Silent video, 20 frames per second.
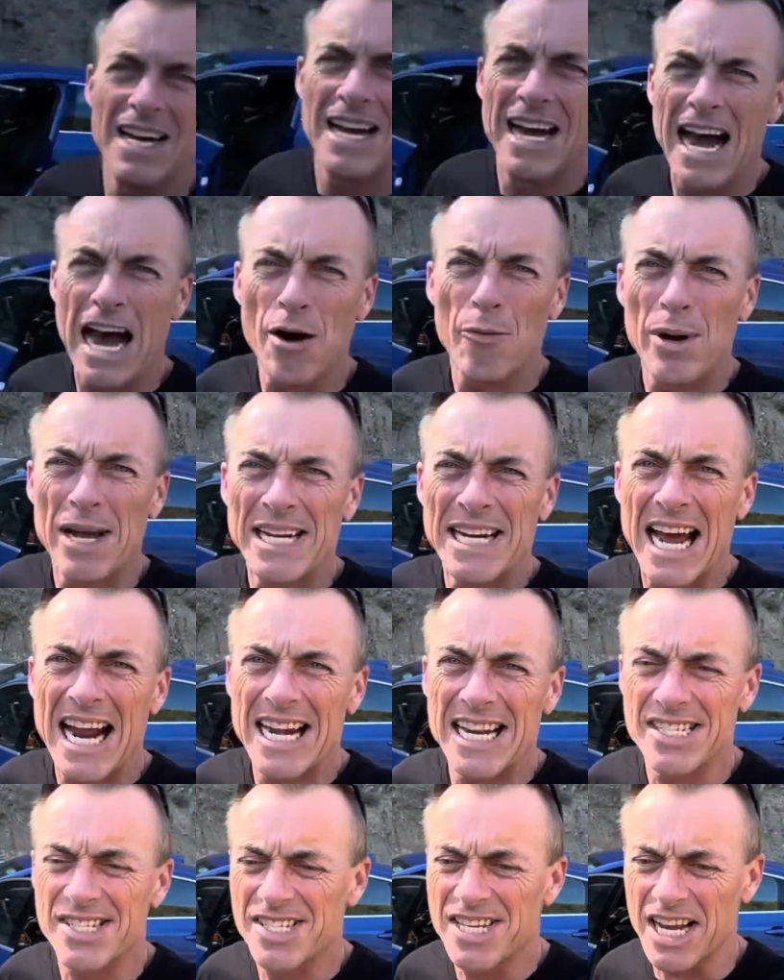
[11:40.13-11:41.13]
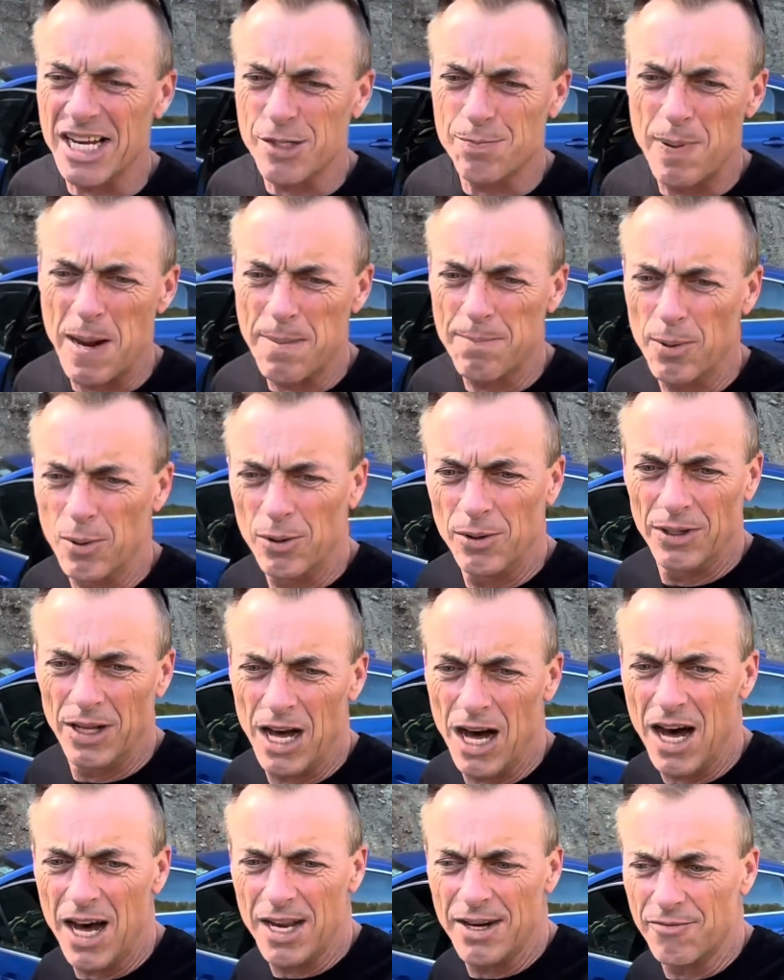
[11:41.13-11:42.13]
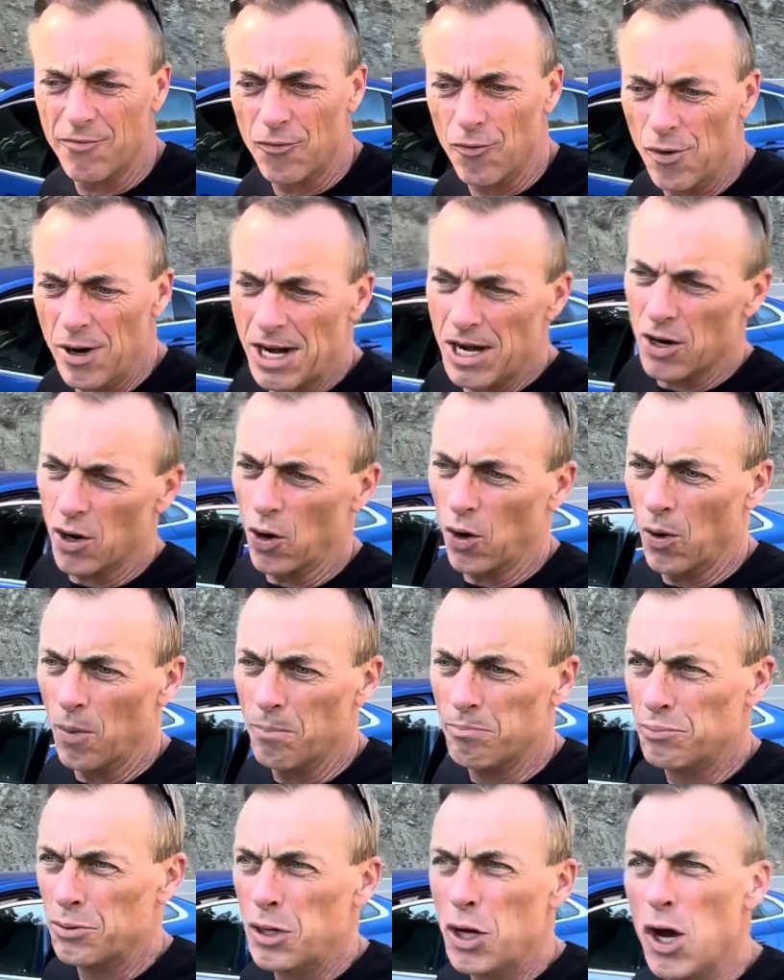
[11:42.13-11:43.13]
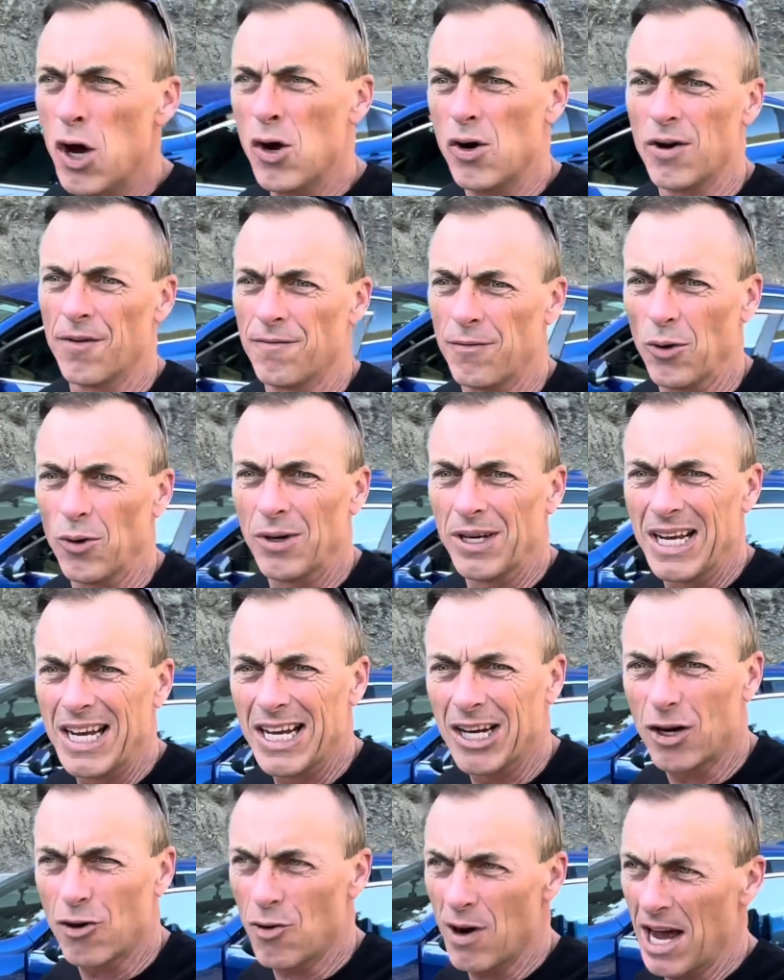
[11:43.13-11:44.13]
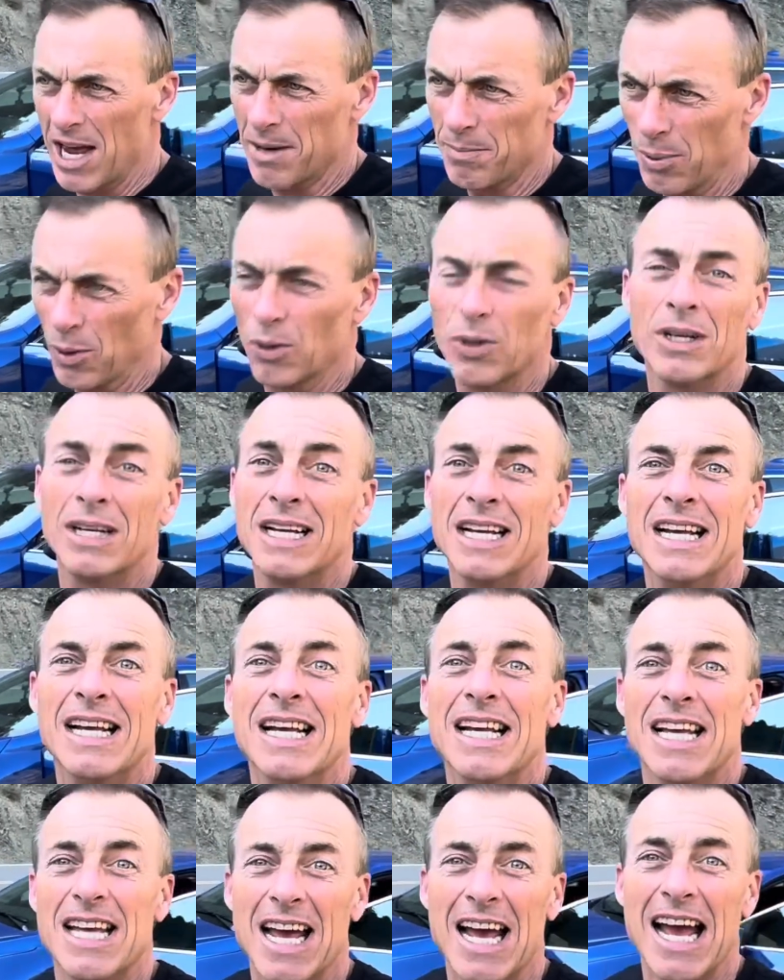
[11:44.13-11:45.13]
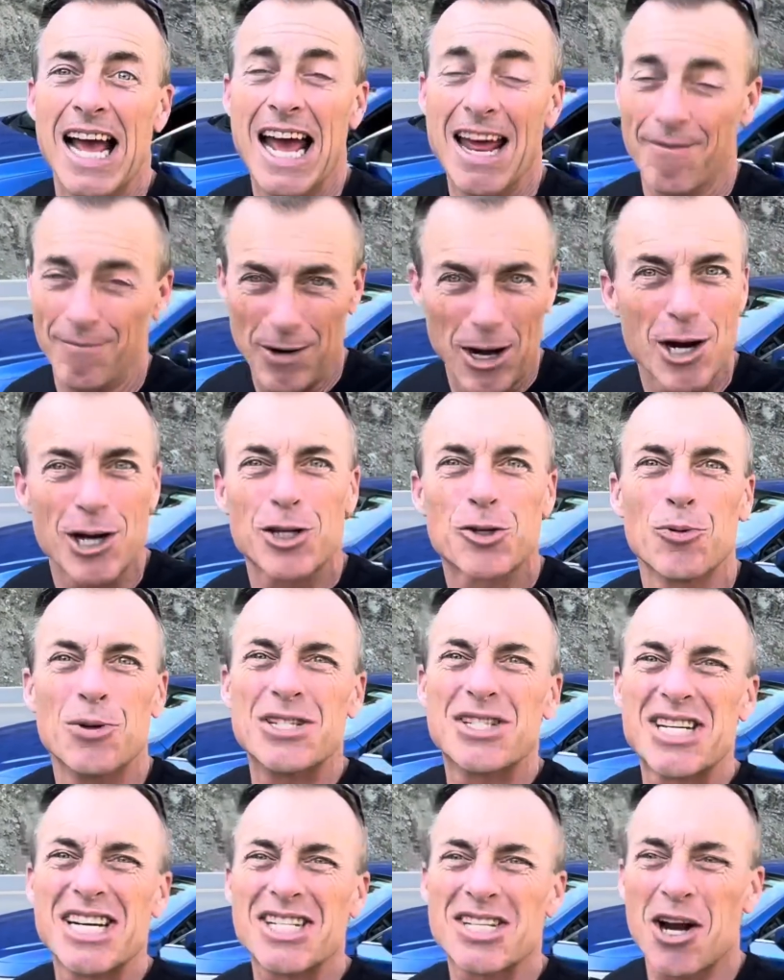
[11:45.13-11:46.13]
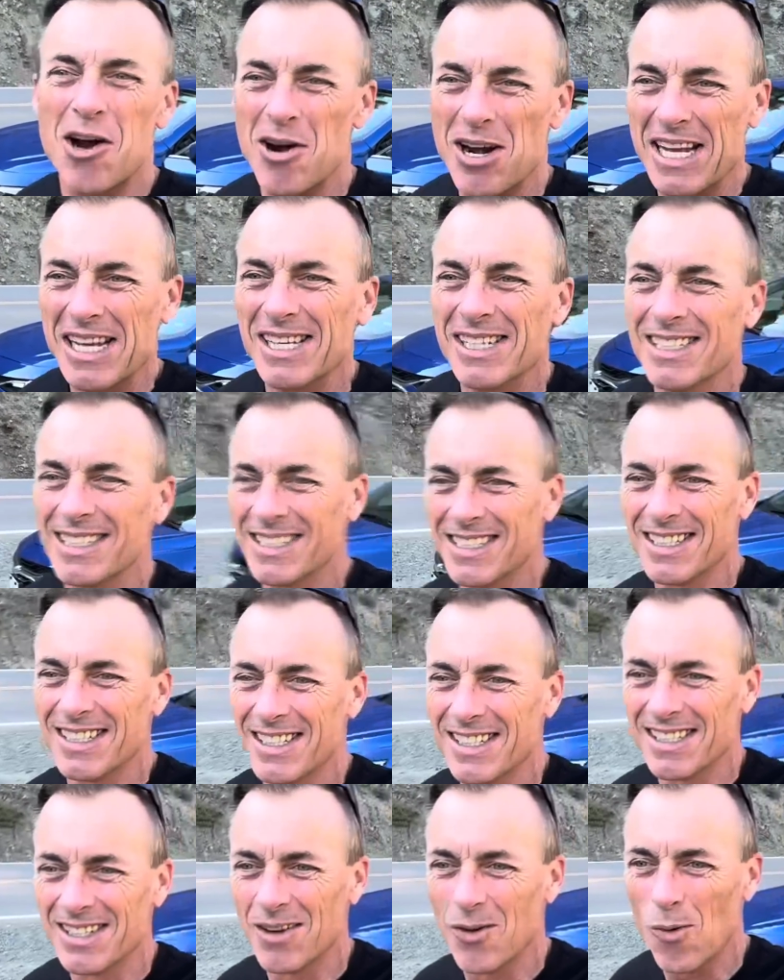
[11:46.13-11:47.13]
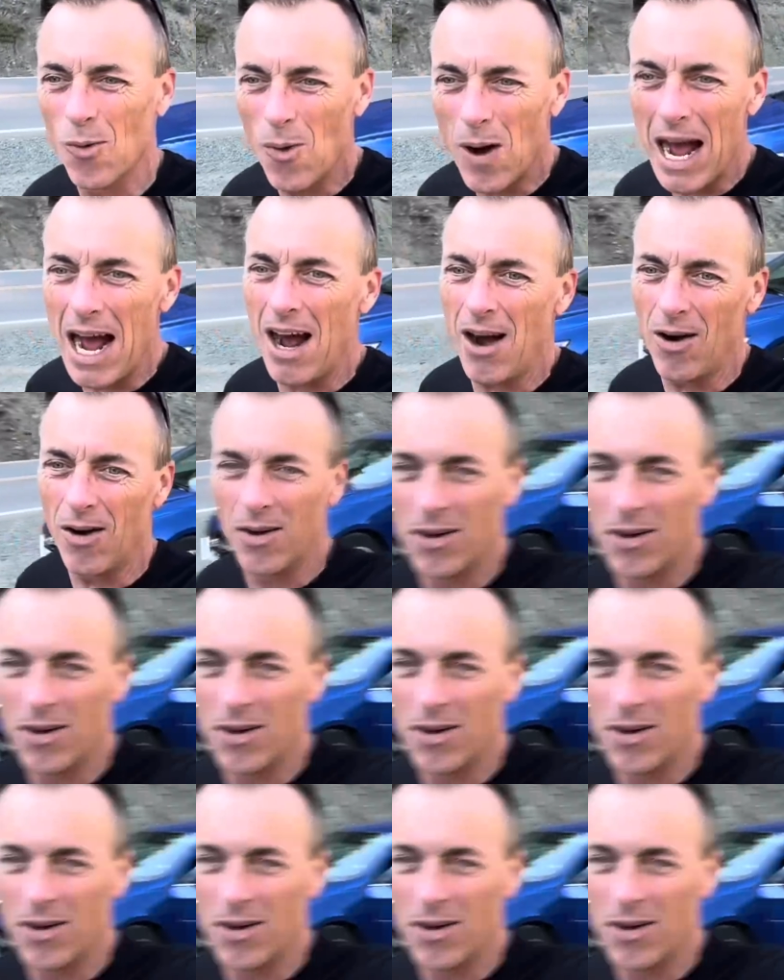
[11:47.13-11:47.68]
Highway 96, people, unreal, beautiful, incredible, and very twisty turny. Wow.